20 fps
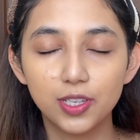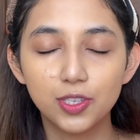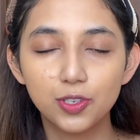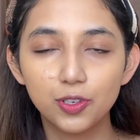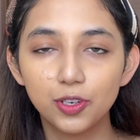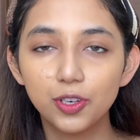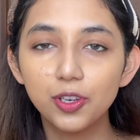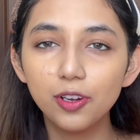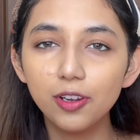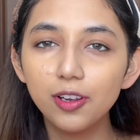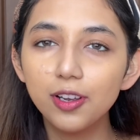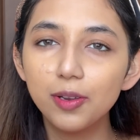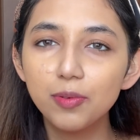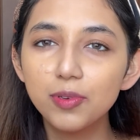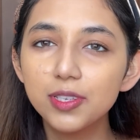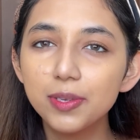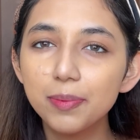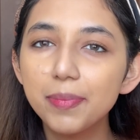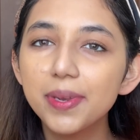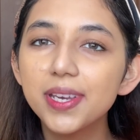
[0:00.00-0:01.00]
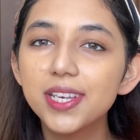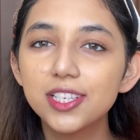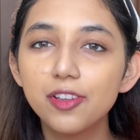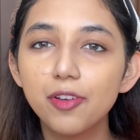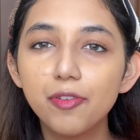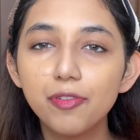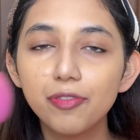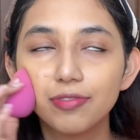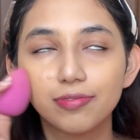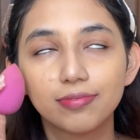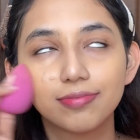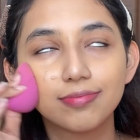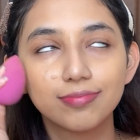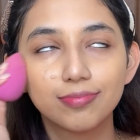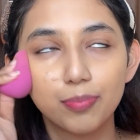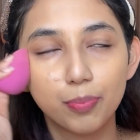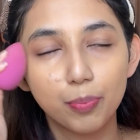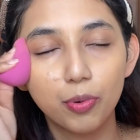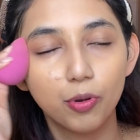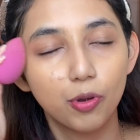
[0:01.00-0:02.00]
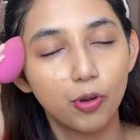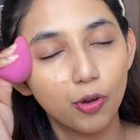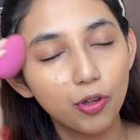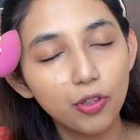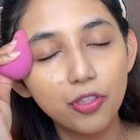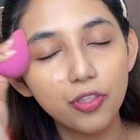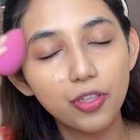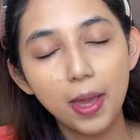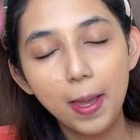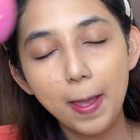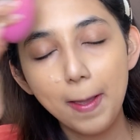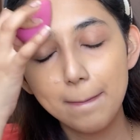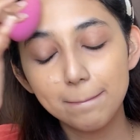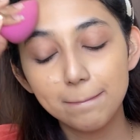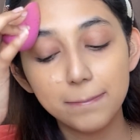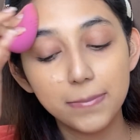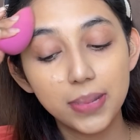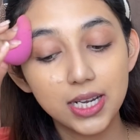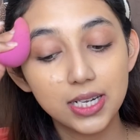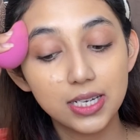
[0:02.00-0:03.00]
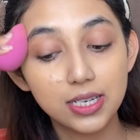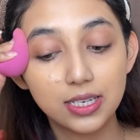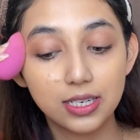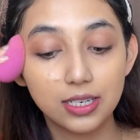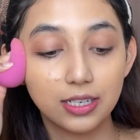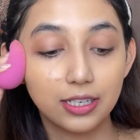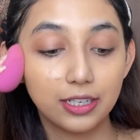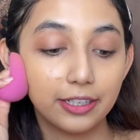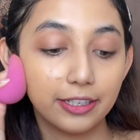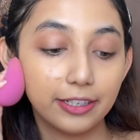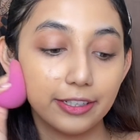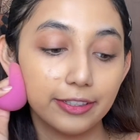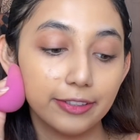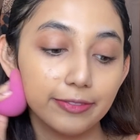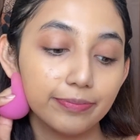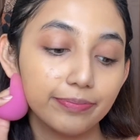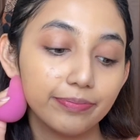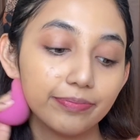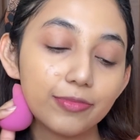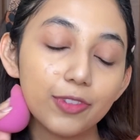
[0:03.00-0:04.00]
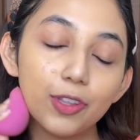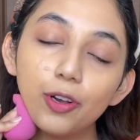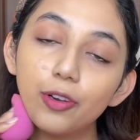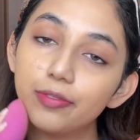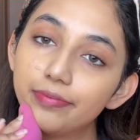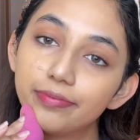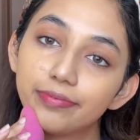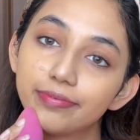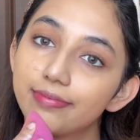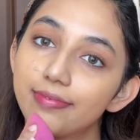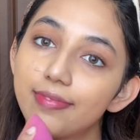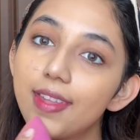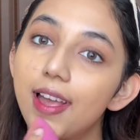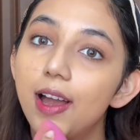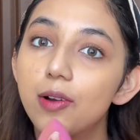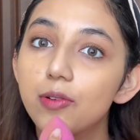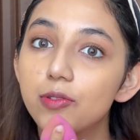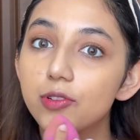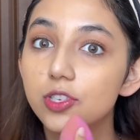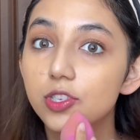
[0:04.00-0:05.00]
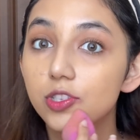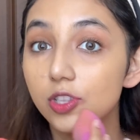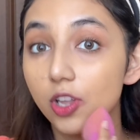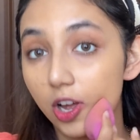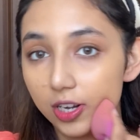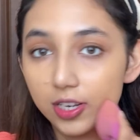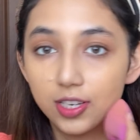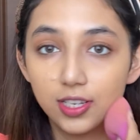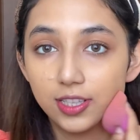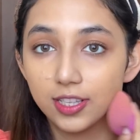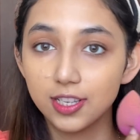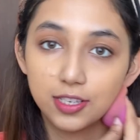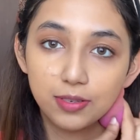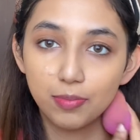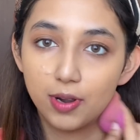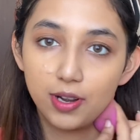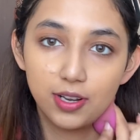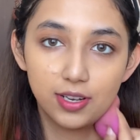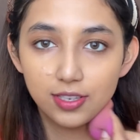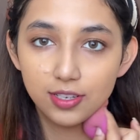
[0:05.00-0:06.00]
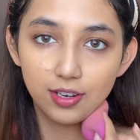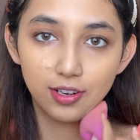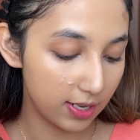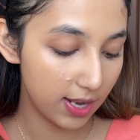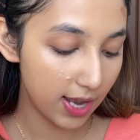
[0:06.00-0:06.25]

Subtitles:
so you know, it was a mix of both, but no, I was not the smartest girl.